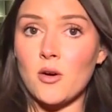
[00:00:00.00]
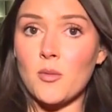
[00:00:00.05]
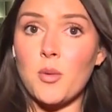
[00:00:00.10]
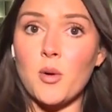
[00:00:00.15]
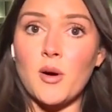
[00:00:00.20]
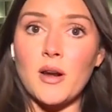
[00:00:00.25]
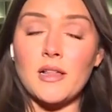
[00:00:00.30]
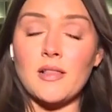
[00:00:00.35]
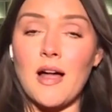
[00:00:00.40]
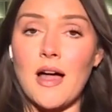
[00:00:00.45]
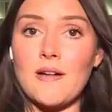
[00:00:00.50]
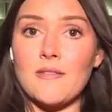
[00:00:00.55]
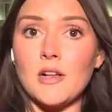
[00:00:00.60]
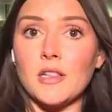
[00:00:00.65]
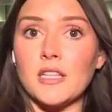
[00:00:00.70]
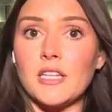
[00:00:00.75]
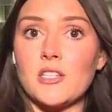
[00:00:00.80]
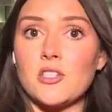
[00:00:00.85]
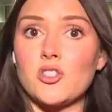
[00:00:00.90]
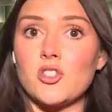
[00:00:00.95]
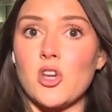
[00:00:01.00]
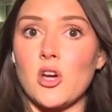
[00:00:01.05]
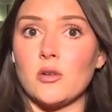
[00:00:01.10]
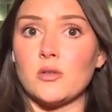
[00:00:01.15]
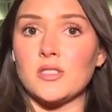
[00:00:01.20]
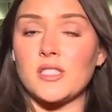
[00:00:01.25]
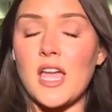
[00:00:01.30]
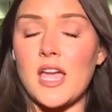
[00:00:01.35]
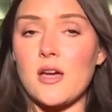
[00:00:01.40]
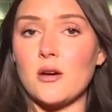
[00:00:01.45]
Reporting live, Elise
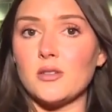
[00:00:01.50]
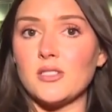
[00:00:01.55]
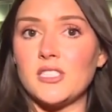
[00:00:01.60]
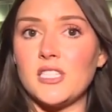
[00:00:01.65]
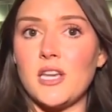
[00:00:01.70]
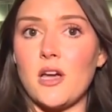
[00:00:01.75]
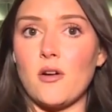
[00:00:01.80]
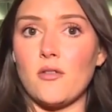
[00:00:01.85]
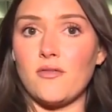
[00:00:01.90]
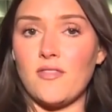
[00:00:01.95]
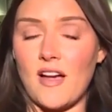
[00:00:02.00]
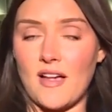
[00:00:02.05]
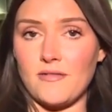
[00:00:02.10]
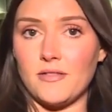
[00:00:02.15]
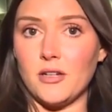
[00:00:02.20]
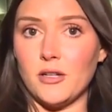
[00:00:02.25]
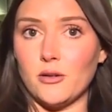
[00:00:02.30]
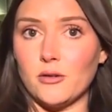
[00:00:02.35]
Jones, KOCO 5